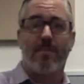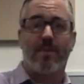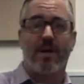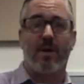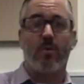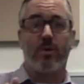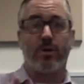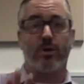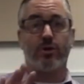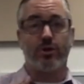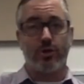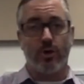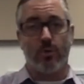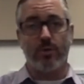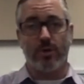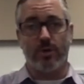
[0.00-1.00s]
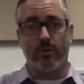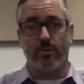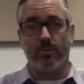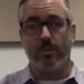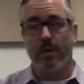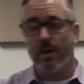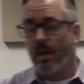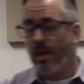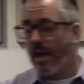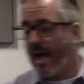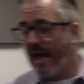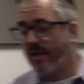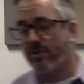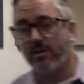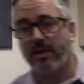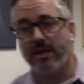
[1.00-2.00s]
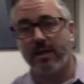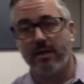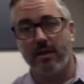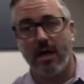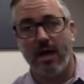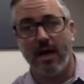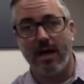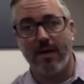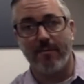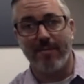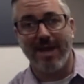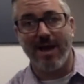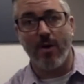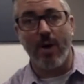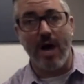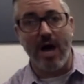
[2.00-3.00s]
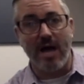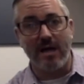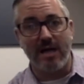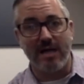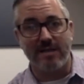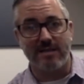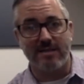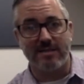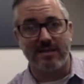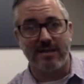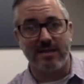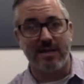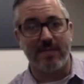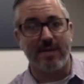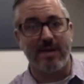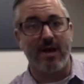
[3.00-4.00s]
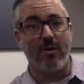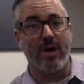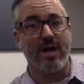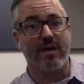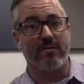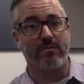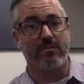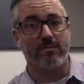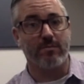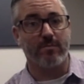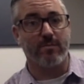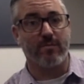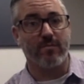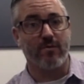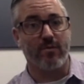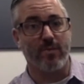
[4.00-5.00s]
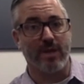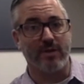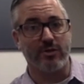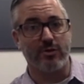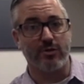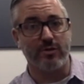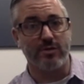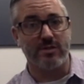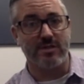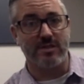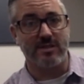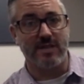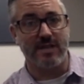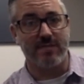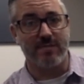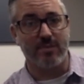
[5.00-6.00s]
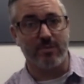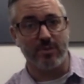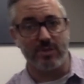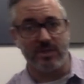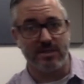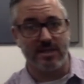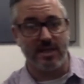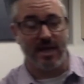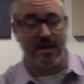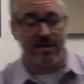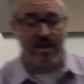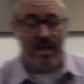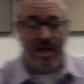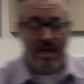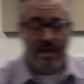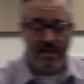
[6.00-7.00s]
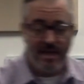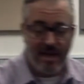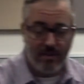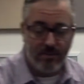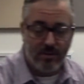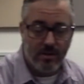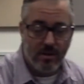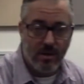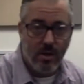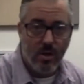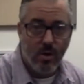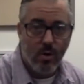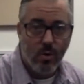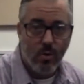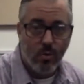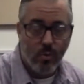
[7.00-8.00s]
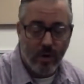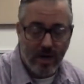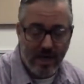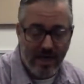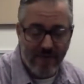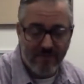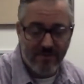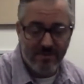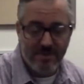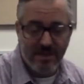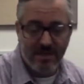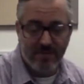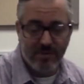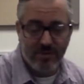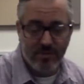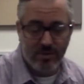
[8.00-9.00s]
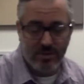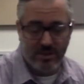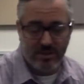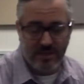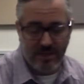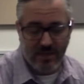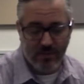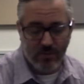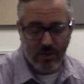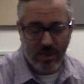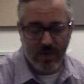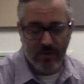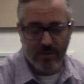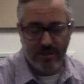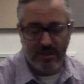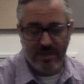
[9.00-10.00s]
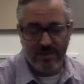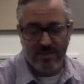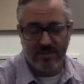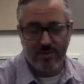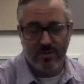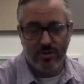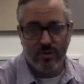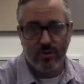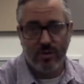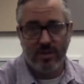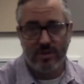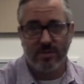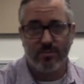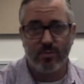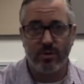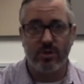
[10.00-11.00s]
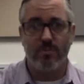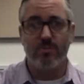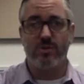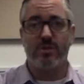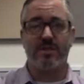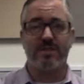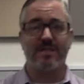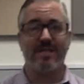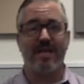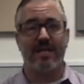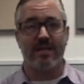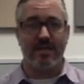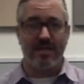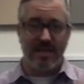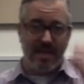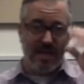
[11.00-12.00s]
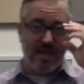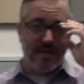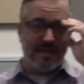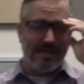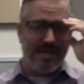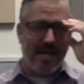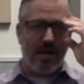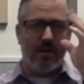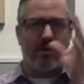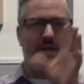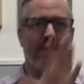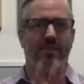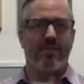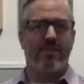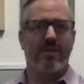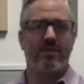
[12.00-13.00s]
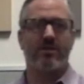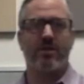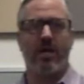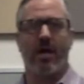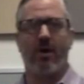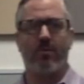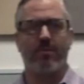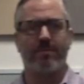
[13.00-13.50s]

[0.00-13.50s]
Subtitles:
but I want to show you actually how I like to set it up and how I prefer my students to set up their music stand. Now, when I have them set up their music stand, what I always ask them to do is to put their music stand down this low.